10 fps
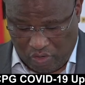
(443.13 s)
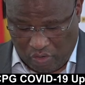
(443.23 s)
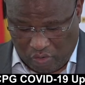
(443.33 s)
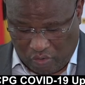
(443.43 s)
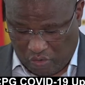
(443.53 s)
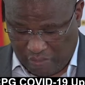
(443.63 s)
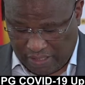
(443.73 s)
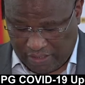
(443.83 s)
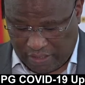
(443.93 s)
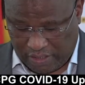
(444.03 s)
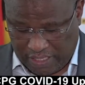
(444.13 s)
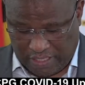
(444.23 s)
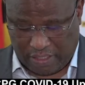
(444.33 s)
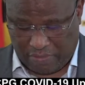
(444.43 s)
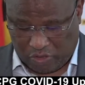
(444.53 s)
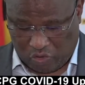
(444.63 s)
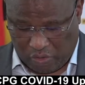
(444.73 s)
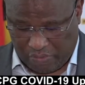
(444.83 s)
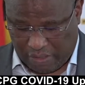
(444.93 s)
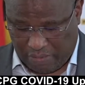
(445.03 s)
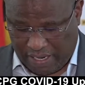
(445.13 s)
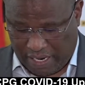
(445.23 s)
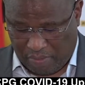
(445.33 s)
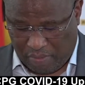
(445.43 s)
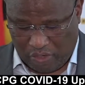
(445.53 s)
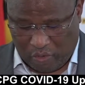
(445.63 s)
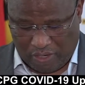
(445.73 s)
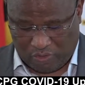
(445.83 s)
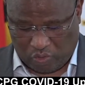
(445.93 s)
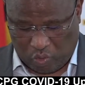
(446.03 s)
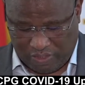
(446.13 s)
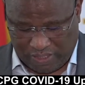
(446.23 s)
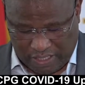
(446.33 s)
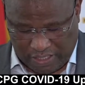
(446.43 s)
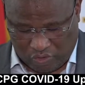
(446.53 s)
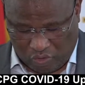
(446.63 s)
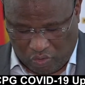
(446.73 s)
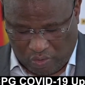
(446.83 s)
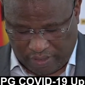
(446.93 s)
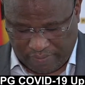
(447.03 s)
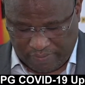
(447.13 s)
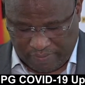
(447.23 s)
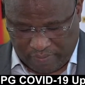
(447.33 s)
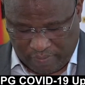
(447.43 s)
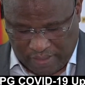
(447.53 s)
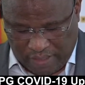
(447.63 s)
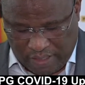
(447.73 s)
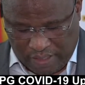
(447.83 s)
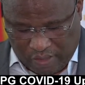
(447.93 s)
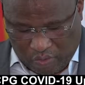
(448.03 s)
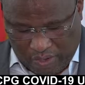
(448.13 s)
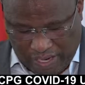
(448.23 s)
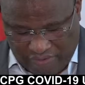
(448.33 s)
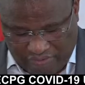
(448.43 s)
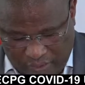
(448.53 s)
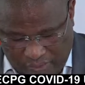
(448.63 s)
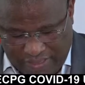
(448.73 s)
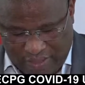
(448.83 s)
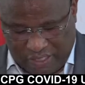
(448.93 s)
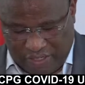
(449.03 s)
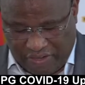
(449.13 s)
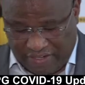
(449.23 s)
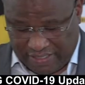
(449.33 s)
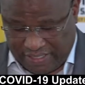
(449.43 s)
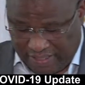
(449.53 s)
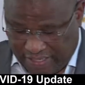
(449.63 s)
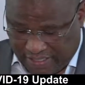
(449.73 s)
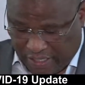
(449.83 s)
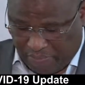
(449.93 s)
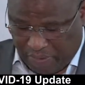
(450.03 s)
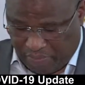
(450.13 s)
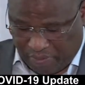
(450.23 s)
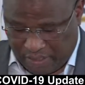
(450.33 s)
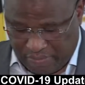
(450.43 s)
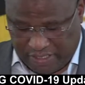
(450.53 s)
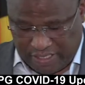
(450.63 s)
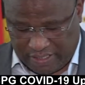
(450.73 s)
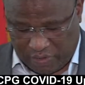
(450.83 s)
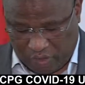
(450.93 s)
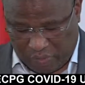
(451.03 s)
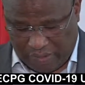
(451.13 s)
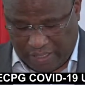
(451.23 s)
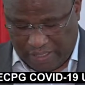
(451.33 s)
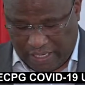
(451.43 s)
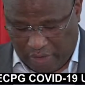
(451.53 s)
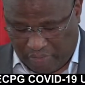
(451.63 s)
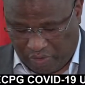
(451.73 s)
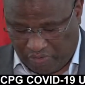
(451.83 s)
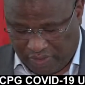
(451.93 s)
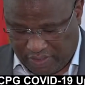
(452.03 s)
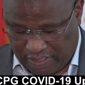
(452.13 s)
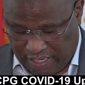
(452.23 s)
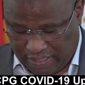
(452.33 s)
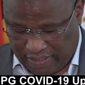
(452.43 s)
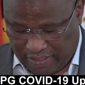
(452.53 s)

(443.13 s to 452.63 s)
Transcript: okokuba sincedise amajoni emzimba yabo ikwazi ukulwisana nentsholongwane. We have 1,533 people admitted in hospital in our province, and